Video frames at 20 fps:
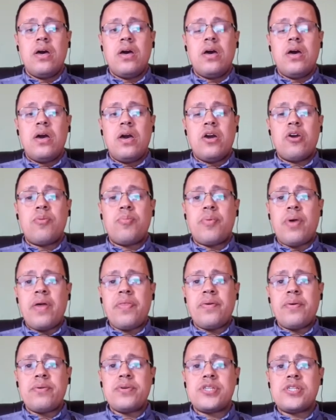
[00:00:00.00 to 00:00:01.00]
Her
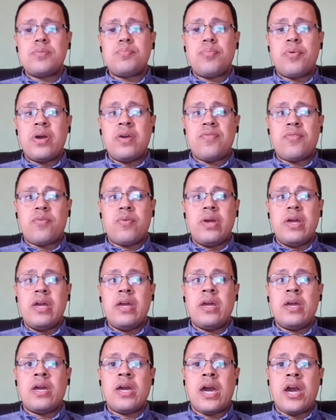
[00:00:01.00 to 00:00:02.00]
brother's bravery
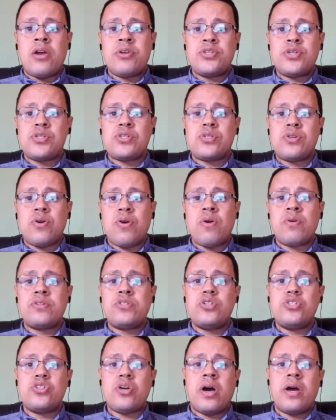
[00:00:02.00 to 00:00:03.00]
encourages her to
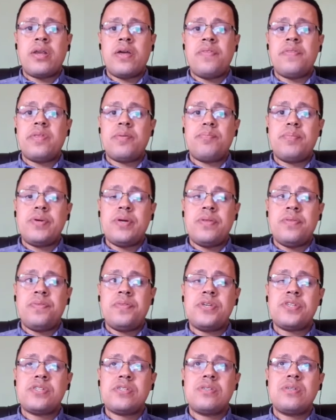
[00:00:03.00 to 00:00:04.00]
join in
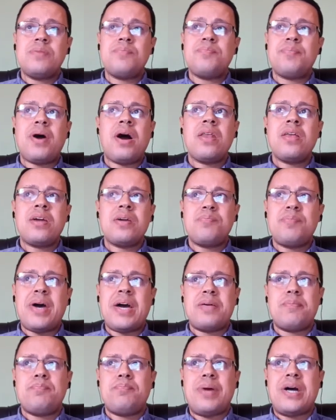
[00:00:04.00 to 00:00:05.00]
this symbolic
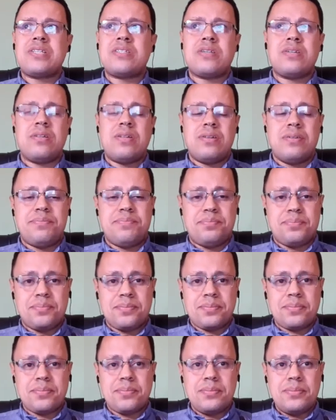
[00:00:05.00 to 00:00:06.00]
battle.
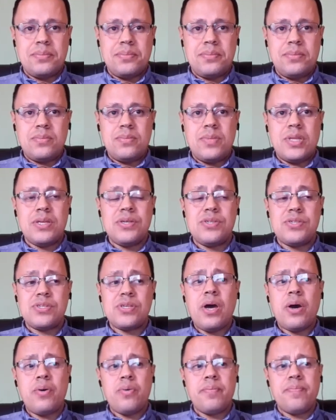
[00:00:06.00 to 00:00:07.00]

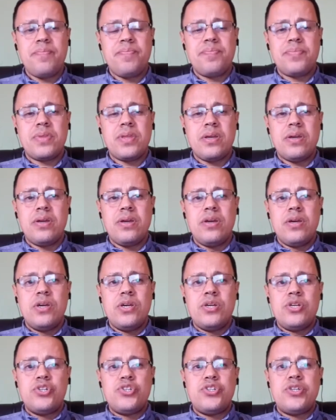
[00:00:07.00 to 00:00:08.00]
So,
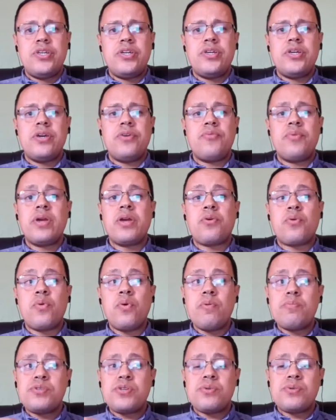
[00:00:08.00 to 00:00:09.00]
she
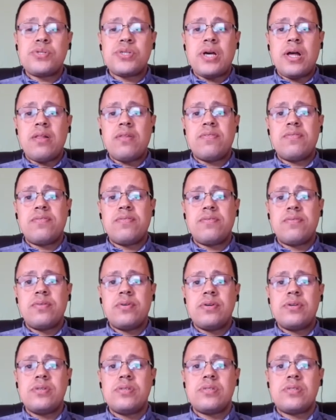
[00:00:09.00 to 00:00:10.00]
regroups herself,
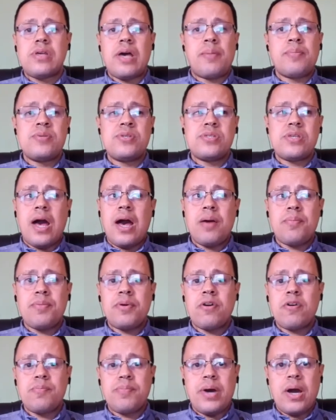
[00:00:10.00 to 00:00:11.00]
summons up
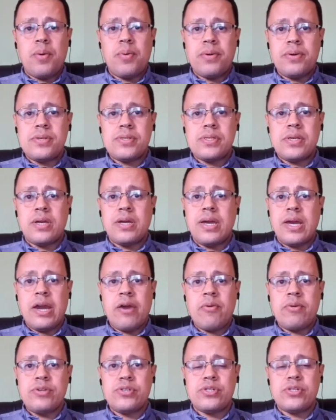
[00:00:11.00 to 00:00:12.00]
her powers and
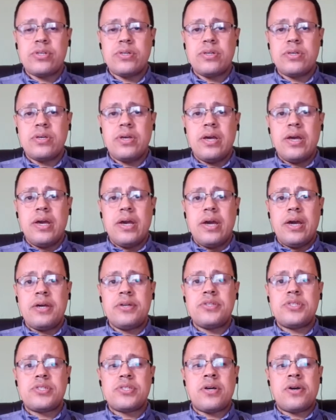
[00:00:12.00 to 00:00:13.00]
courage, and
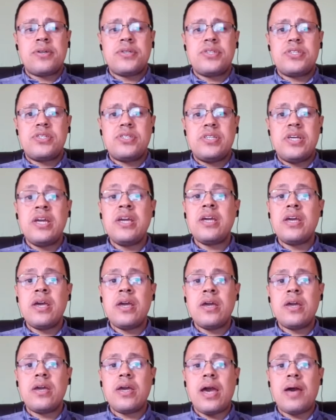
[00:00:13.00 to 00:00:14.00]
starts
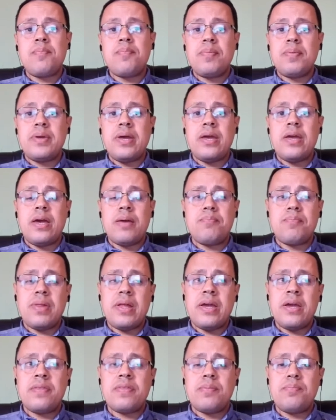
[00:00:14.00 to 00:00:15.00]
singing and
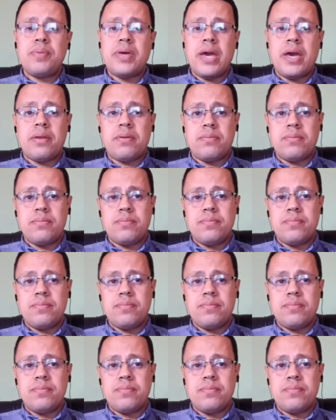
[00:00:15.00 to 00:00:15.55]
playing the piano.